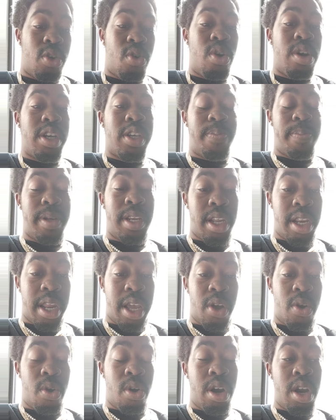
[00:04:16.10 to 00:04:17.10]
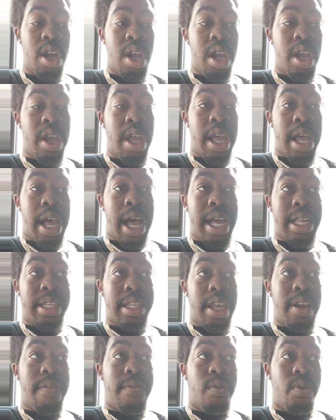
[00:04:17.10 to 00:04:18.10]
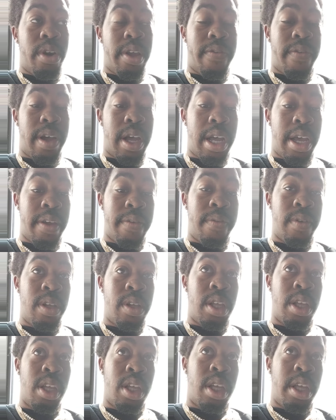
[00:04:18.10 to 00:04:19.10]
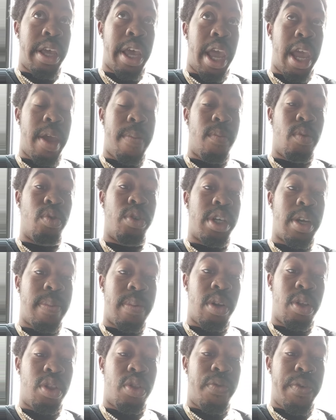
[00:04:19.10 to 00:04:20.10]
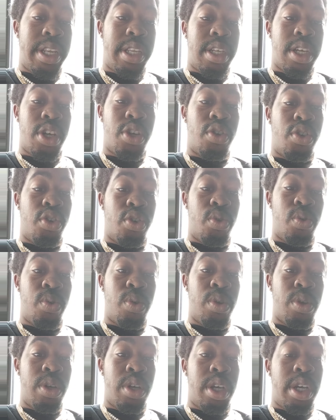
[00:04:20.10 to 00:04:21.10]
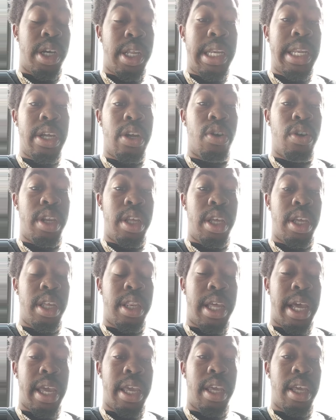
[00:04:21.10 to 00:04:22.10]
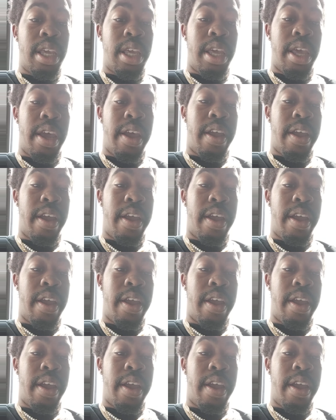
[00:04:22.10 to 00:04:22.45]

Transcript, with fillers: The Lord is putting in their heart. Isaiah 45 Amos chapter 3 tells you clearly, like,